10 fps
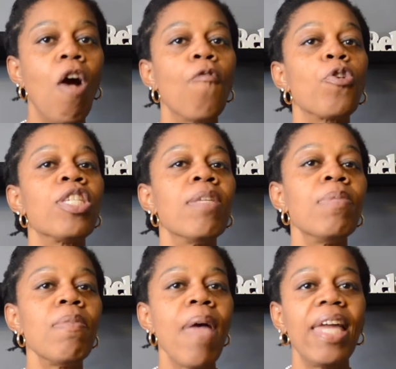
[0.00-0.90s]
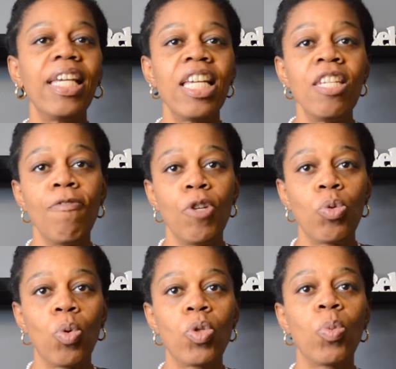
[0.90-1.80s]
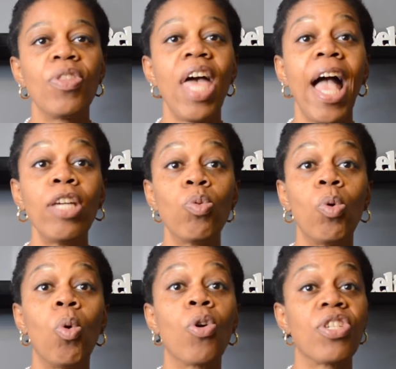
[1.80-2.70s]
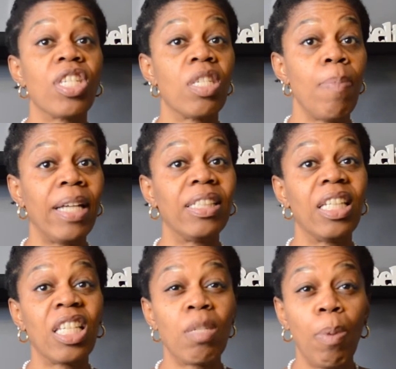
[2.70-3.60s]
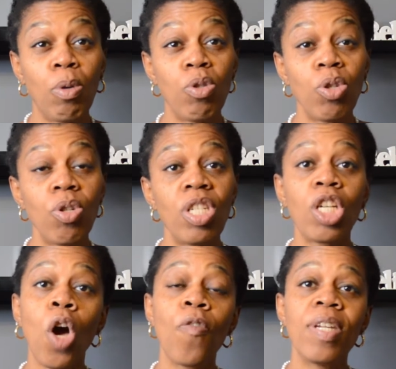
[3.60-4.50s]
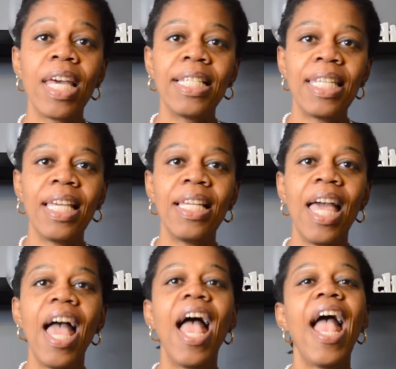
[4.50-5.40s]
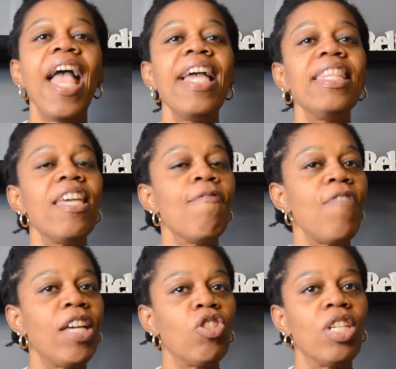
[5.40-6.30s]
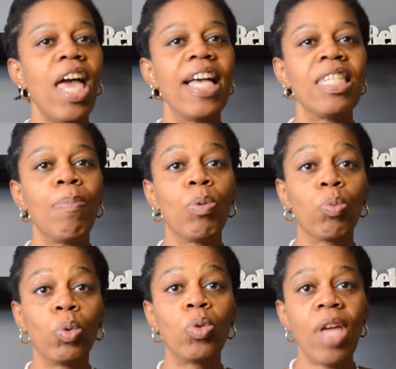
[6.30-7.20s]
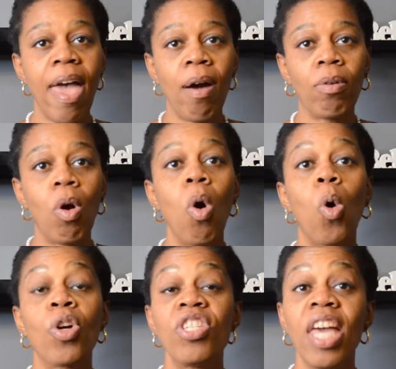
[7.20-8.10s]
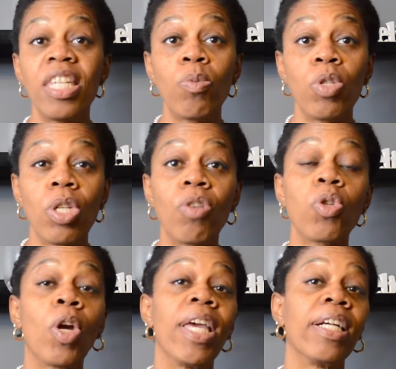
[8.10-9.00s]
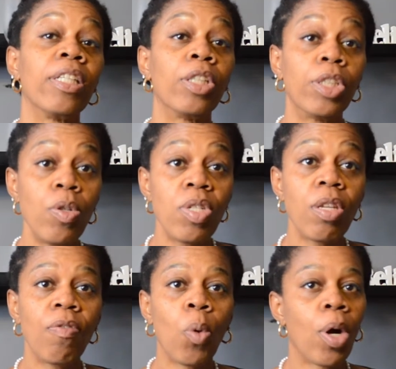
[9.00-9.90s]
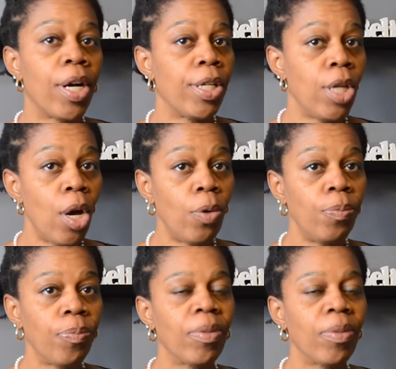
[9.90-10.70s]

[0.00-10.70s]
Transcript: For symptomatic individuals with actual or suspected exposure to COVID-19 and the infection has been ruled out or test results are inconclusive or unknown,